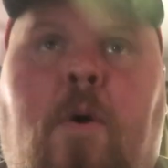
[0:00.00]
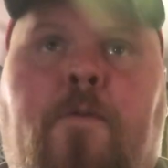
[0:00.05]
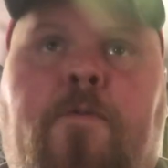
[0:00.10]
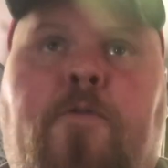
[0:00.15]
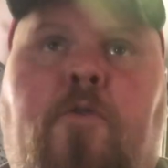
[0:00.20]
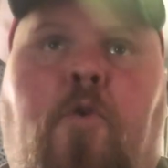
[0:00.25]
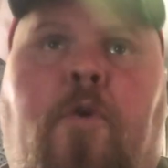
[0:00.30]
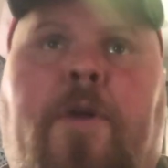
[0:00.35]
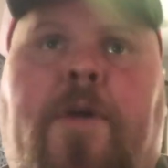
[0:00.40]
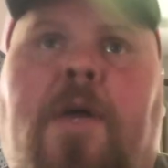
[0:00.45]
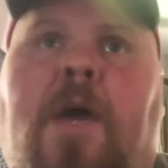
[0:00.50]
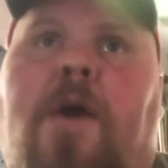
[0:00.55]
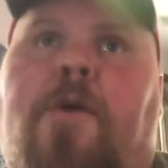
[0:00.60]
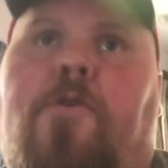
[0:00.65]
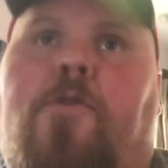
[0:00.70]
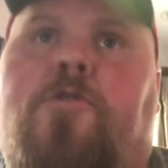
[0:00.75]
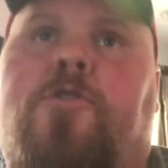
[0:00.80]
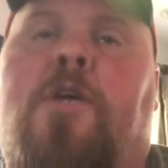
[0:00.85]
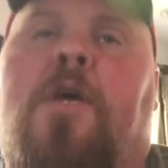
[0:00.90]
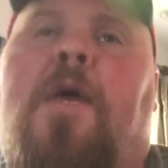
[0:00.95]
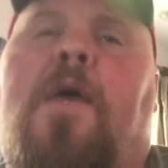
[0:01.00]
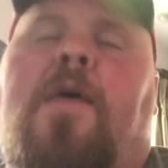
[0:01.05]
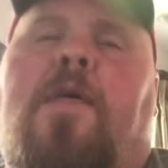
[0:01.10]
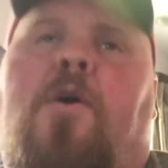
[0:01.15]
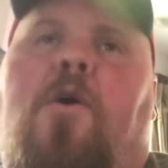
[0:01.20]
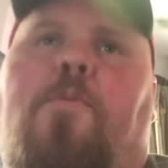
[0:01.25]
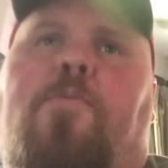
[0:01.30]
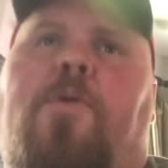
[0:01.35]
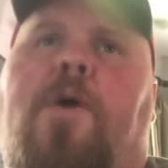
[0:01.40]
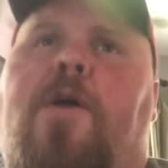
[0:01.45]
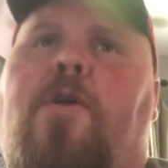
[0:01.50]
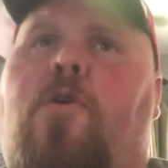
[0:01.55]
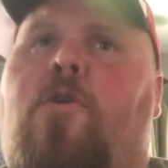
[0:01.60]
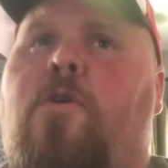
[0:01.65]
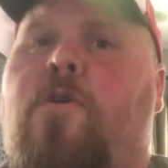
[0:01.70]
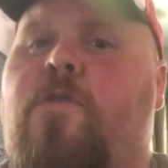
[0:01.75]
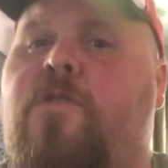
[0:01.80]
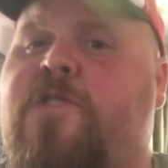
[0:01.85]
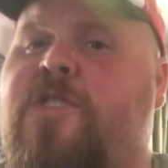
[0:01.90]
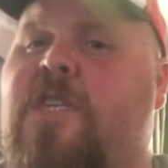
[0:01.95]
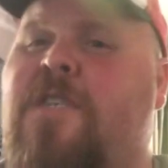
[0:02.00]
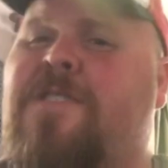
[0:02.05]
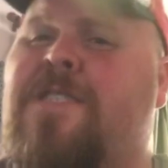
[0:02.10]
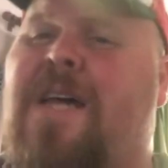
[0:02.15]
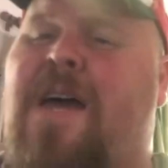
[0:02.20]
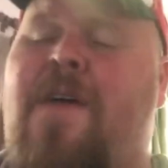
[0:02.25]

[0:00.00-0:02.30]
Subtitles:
Florida Gators that they played earlier in the season.